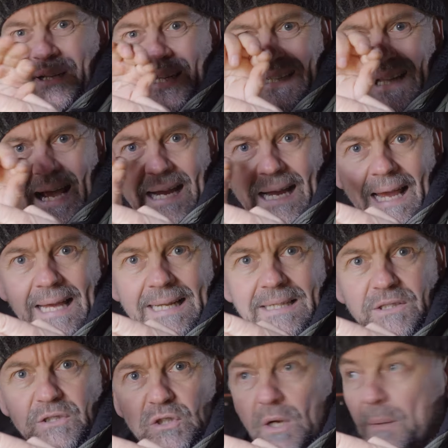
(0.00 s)
that I
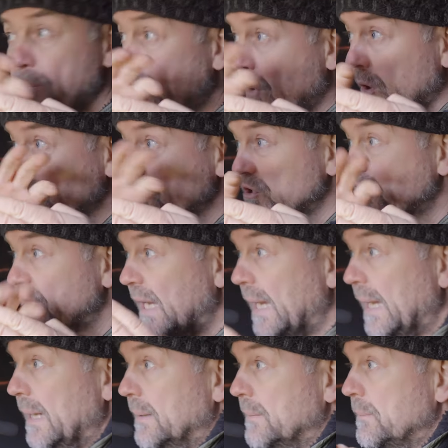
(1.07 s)
added some moss
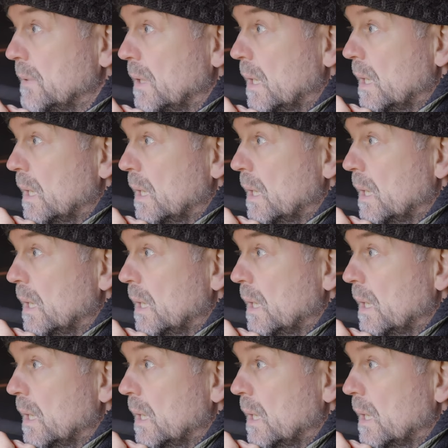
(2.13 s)
and